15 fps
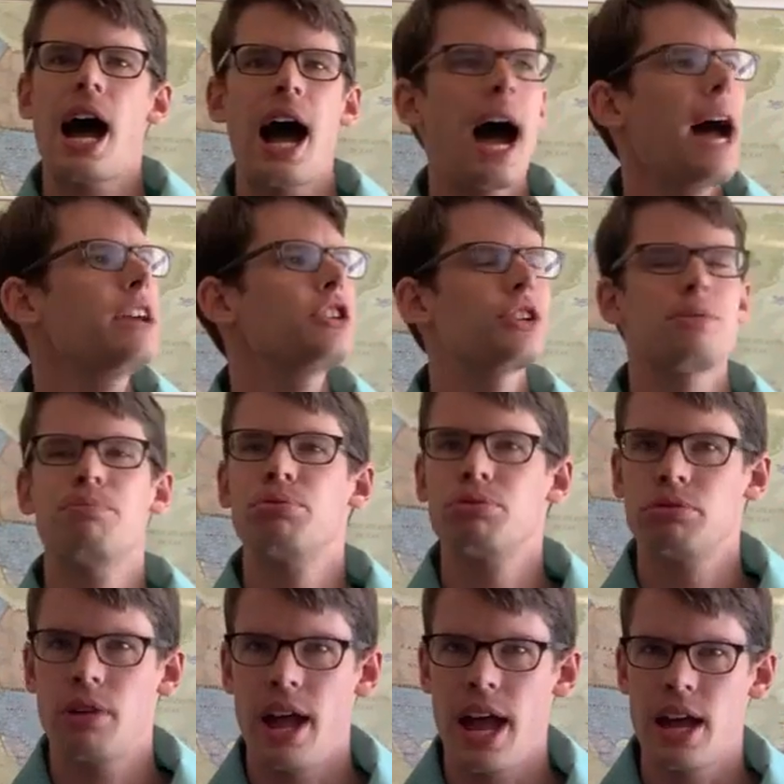I should
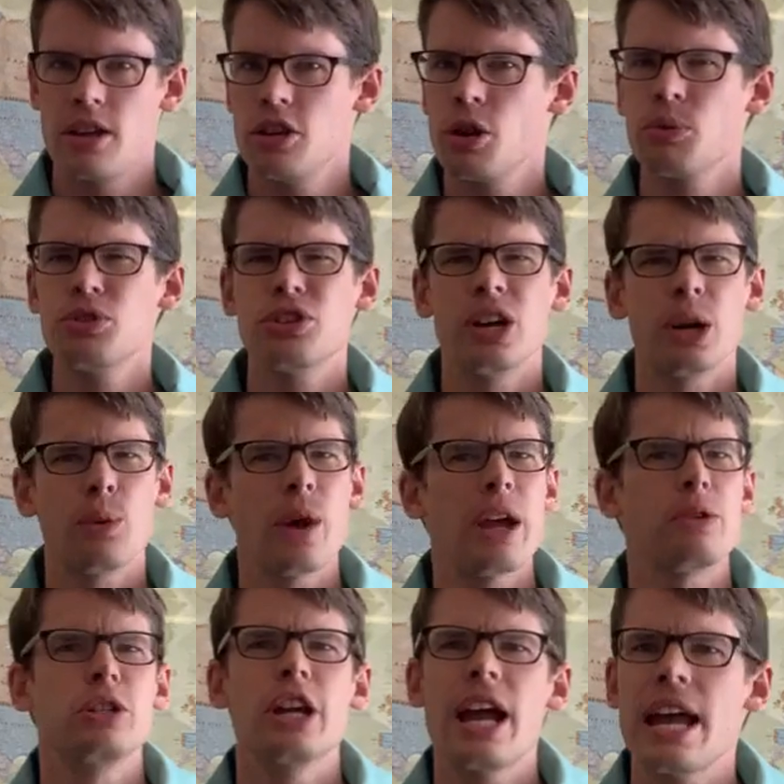pray. When
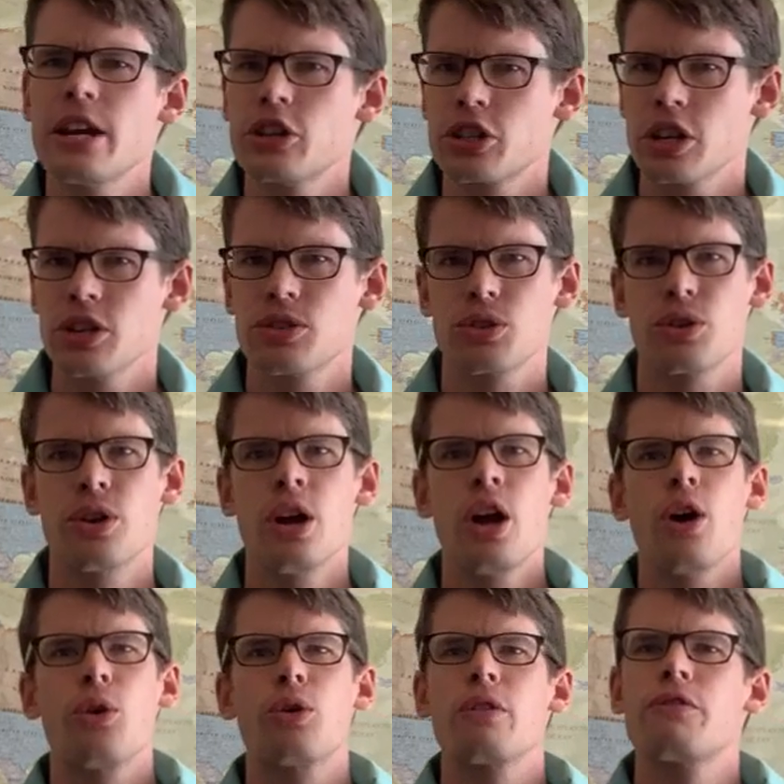you're anxious or
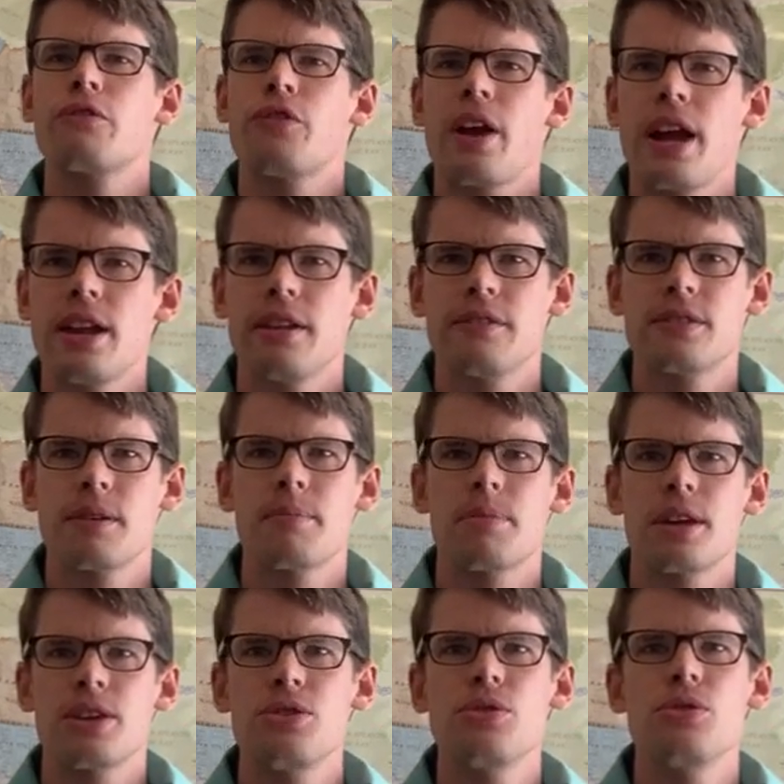afraid of
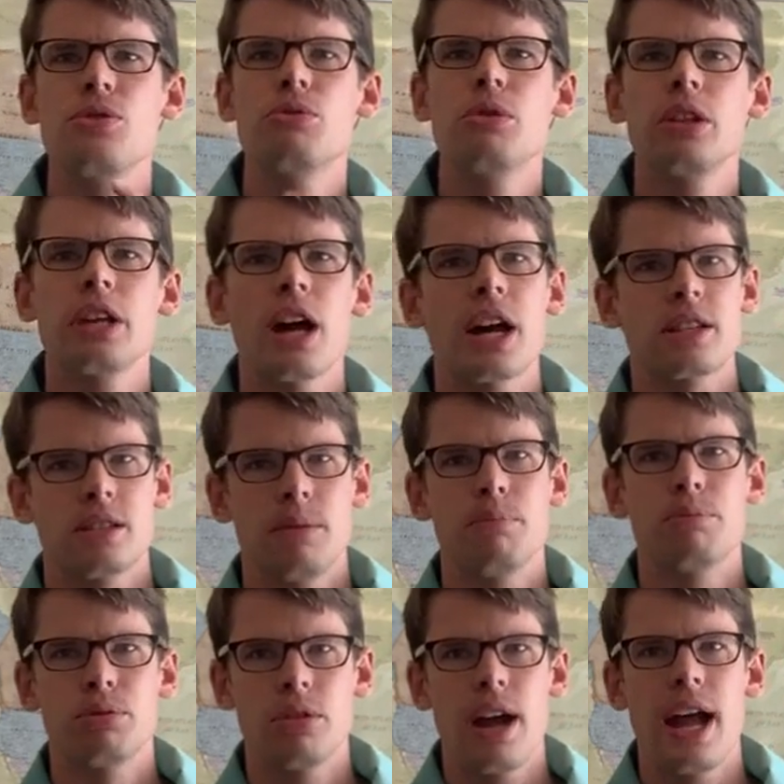something, you really ought to
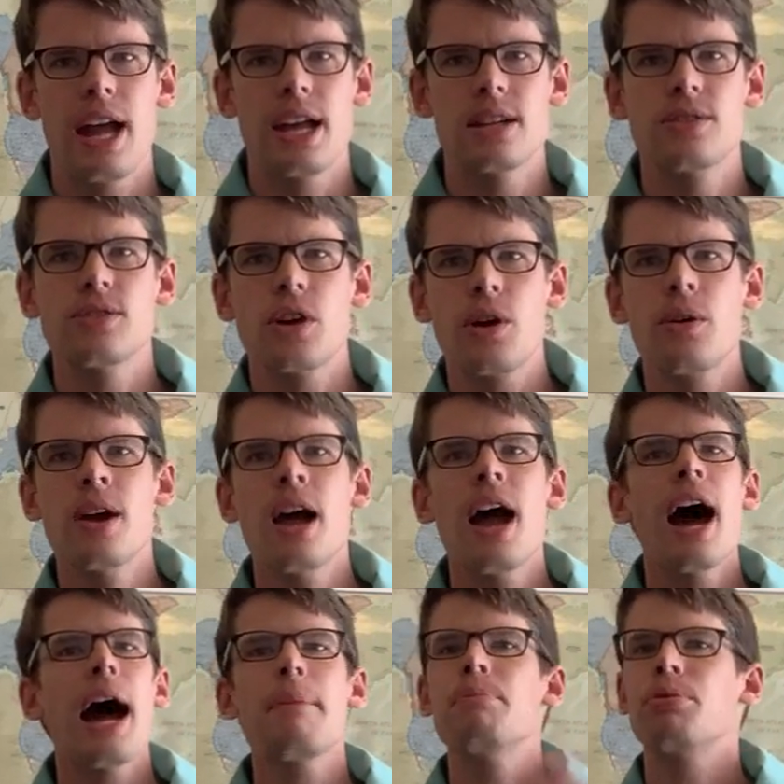pray. And so
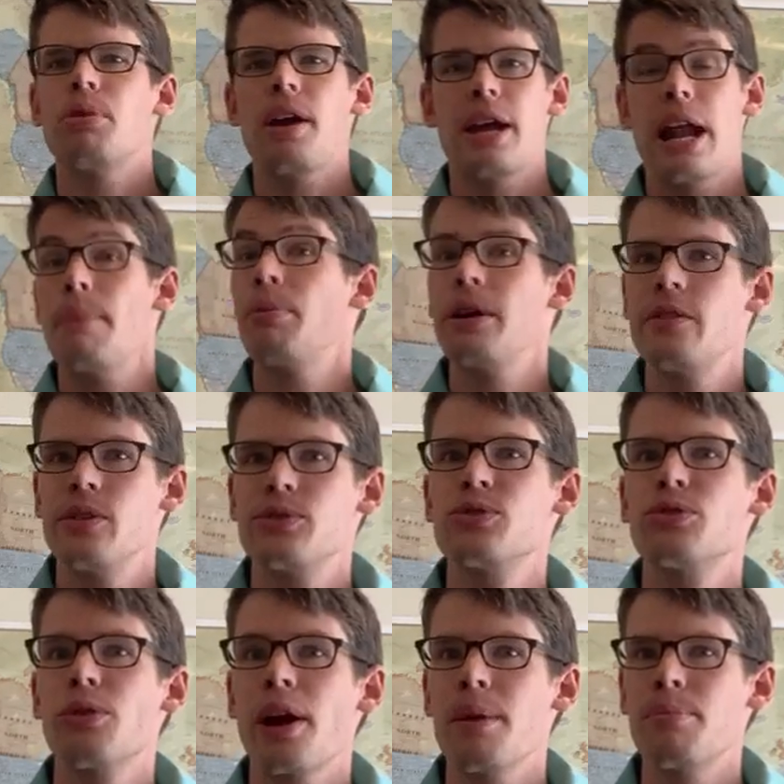I prayed. I prayed this
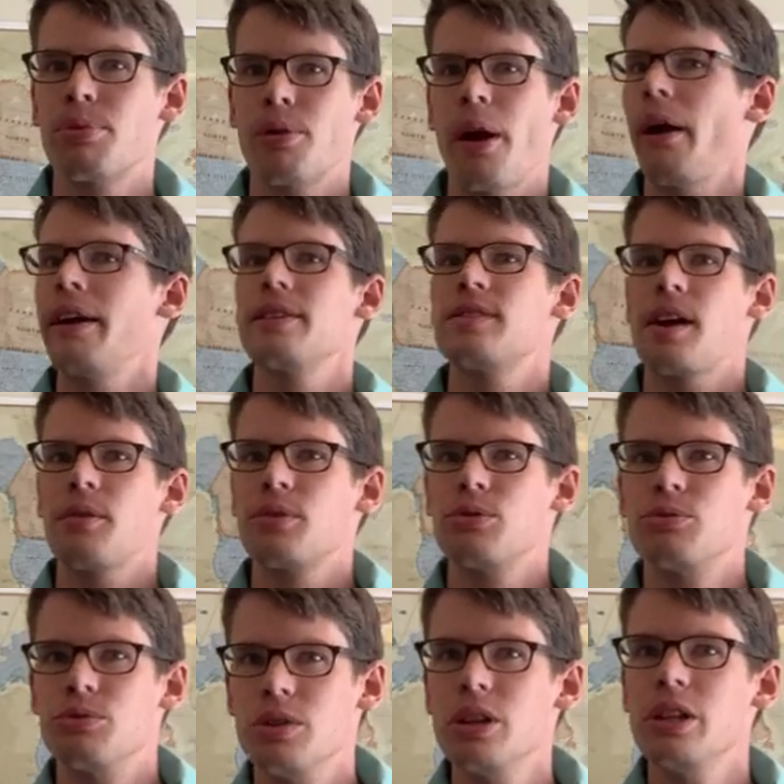great prayer. It
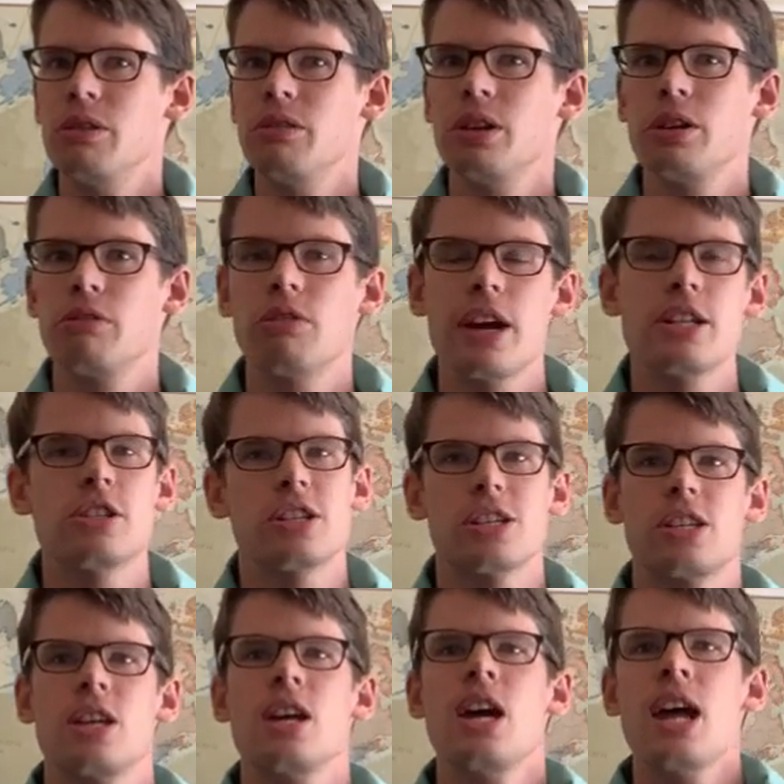sounded really, really righteous.